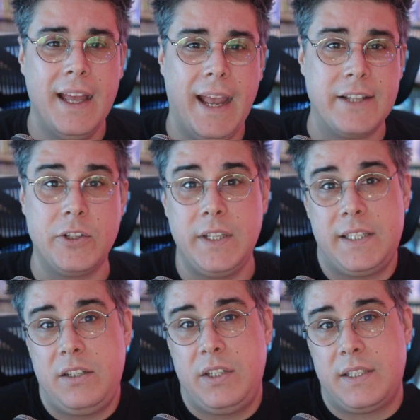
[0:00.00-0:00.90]
And so
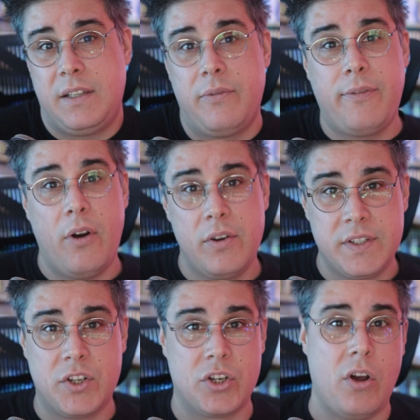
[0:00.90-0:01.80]
this is just the
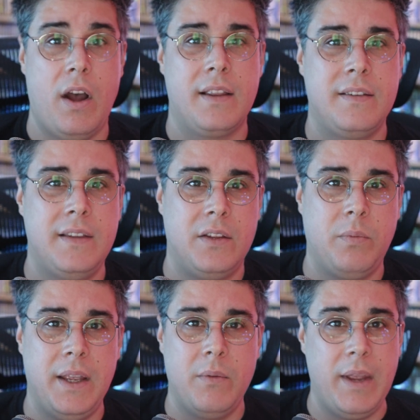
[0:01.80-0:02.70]
first shot
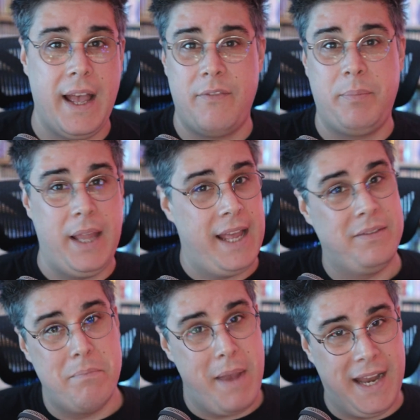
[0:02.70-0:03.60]
that we have
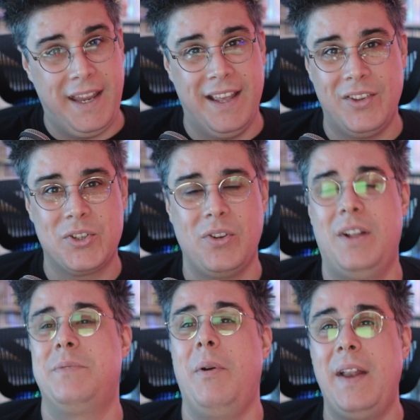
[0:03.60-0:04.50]
planned many of the
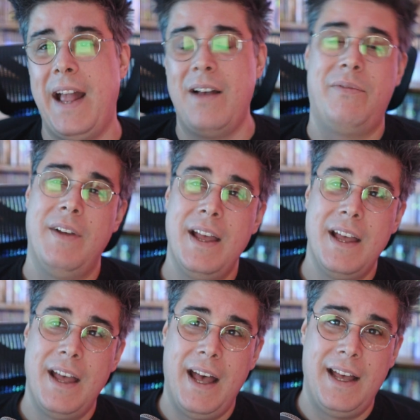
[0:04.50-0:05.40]
shots. We already have
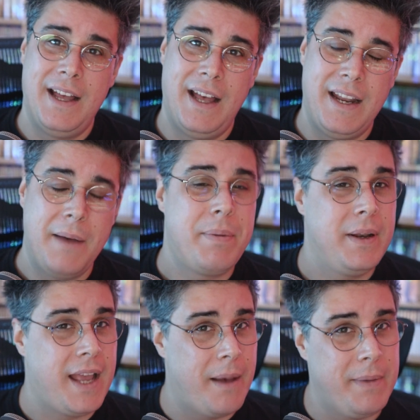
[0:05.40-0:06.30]
an
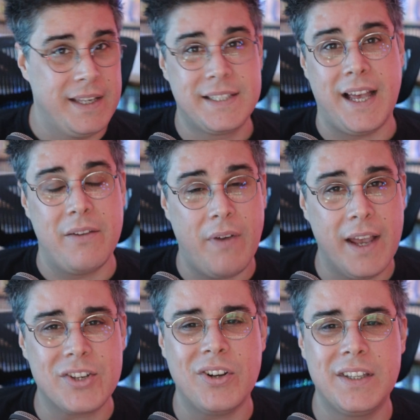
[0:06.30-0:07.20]
up-and-coming
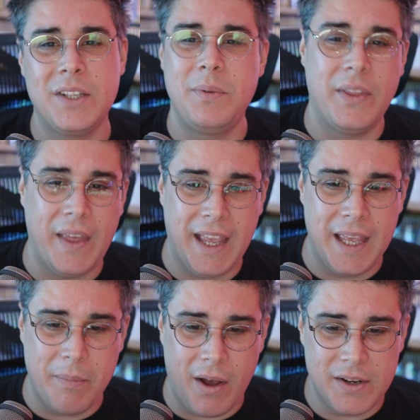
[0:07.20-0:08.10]
sci-fi shot that we're
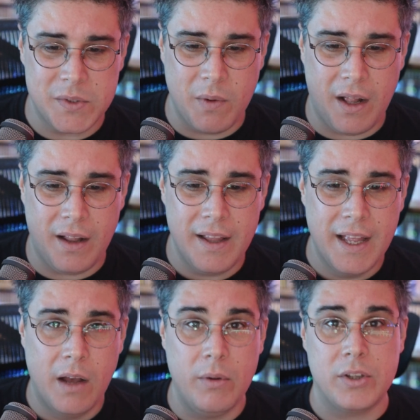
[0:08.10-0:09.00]
thinking about as well.
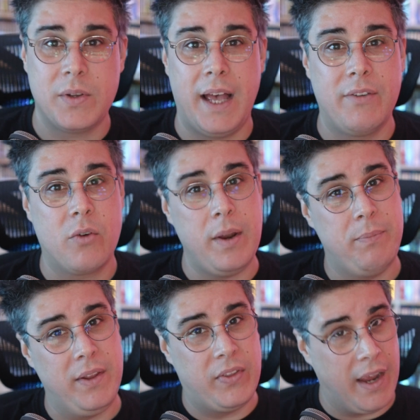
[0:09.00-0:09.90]
We also have a
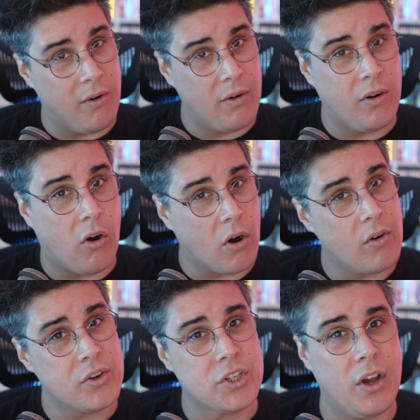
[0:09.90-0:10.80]
creepy
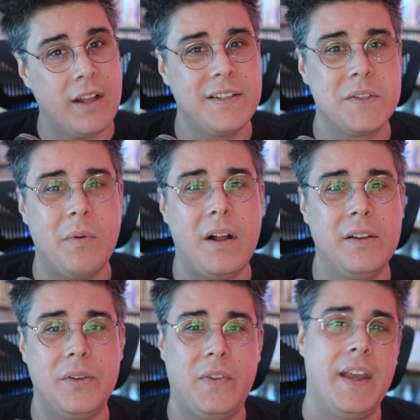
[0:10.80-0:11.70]
horror shot as
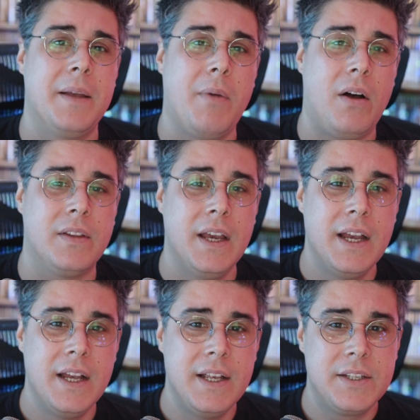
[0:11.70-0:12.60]
well to think about.
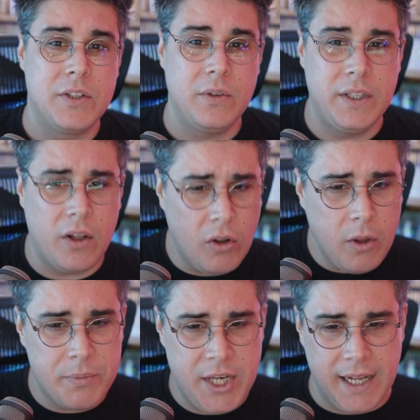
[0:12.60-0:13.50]
So the
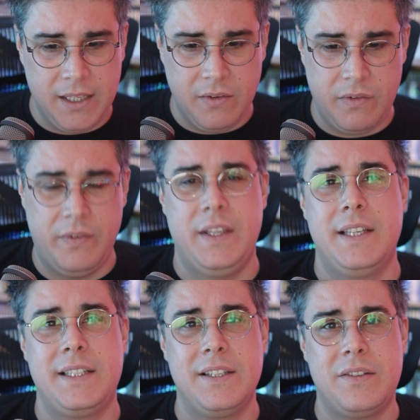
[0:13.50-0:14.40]
whole objective of
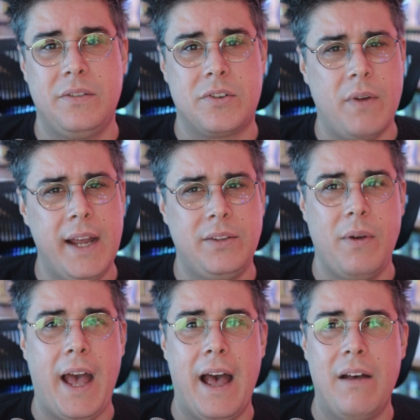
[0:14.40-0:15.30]
this is to try
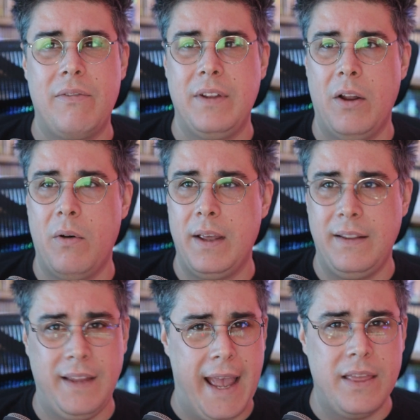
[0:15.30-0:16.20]
to have,
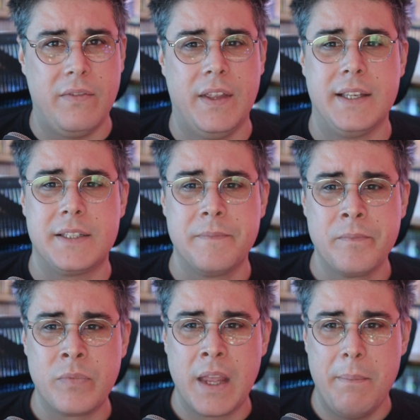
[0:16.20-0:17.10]
in the end of this,
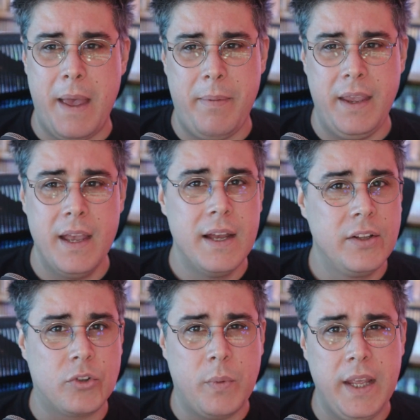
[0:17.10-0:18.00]
maybe
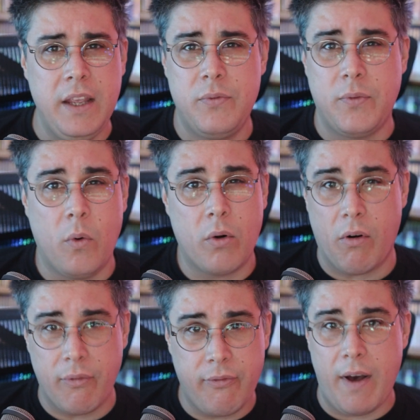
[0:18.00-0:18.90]
3,
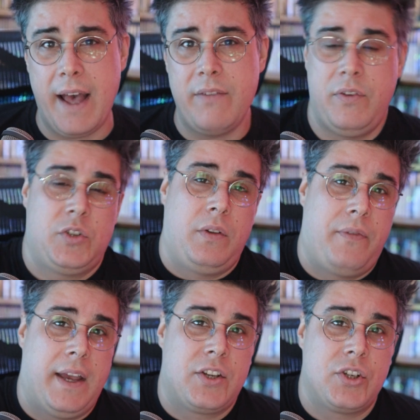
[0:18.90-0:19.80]
4, or 5 visual
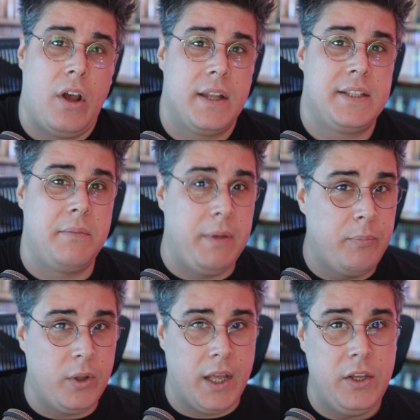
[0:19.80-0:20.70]
effect shots that
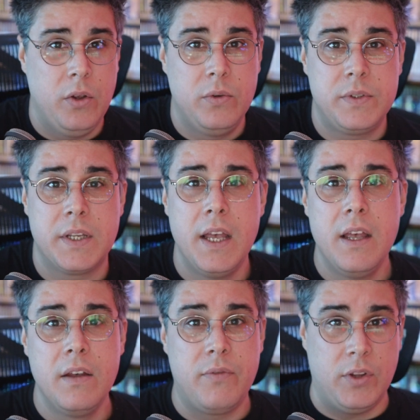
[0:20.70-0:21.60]
people can use
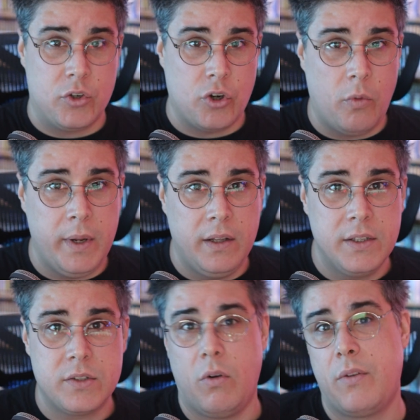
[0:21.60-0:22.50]
for their
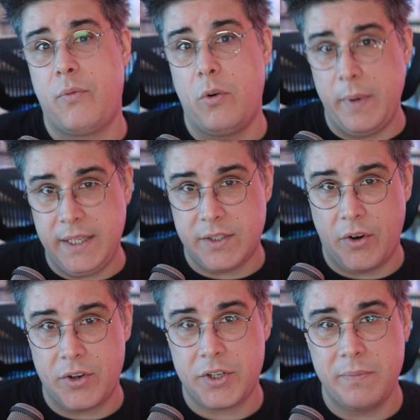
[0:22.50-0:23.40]
showreels or for
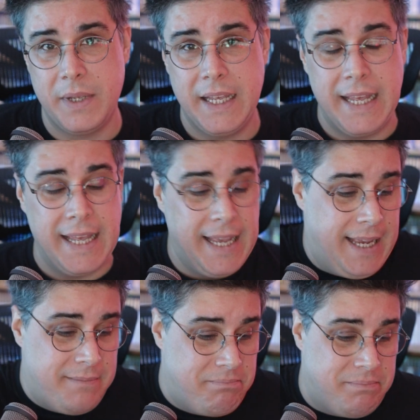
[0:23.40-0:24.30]
research.
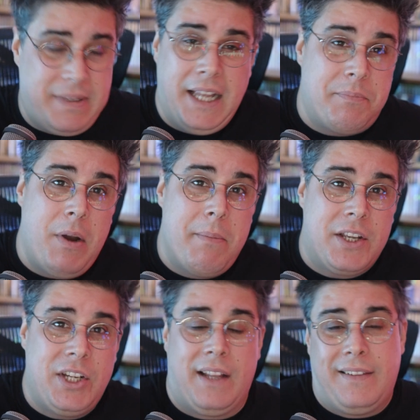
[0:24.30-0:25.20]
And that's pretty
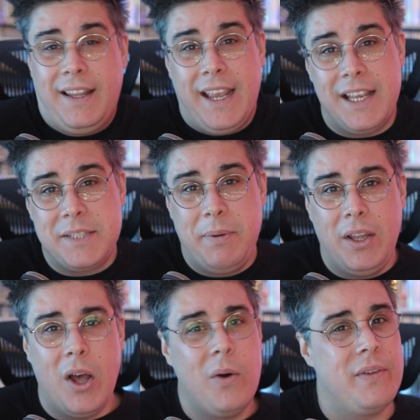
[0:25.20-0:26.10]
much it. The link is
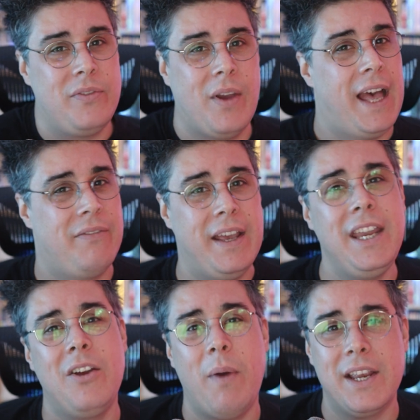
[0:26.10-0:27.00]
below. If you have
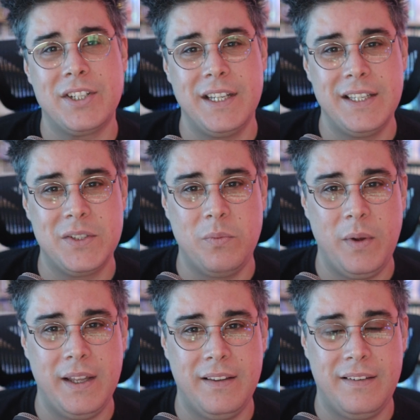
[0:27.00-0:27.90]
any questions
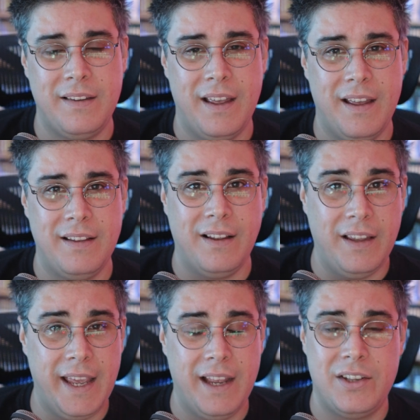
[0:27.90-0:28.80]
with the
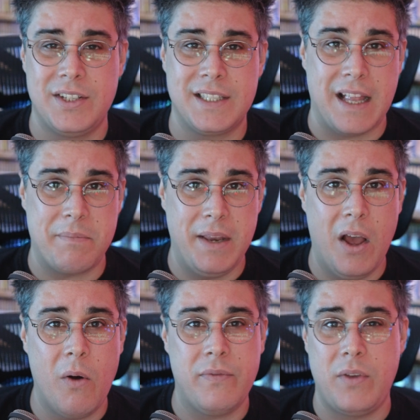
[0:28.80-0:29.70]
link, just let me know.